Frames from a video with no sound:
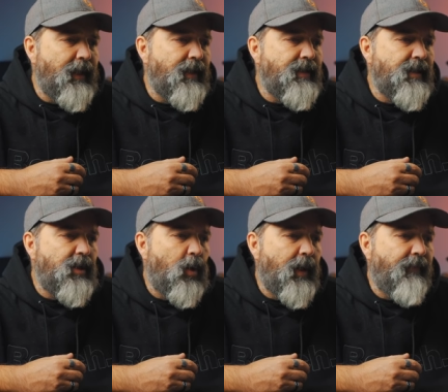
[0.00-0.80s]
this is
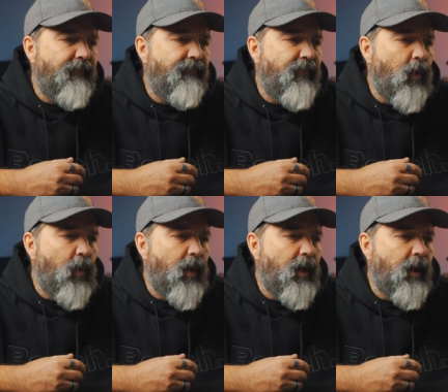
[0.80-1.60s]
going
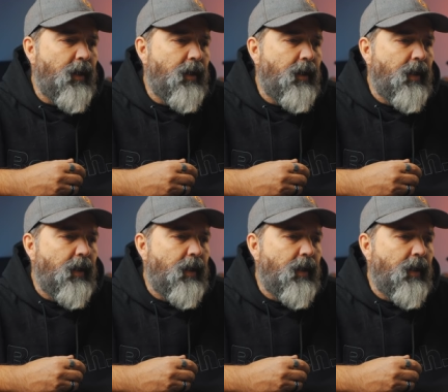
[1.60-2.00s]
for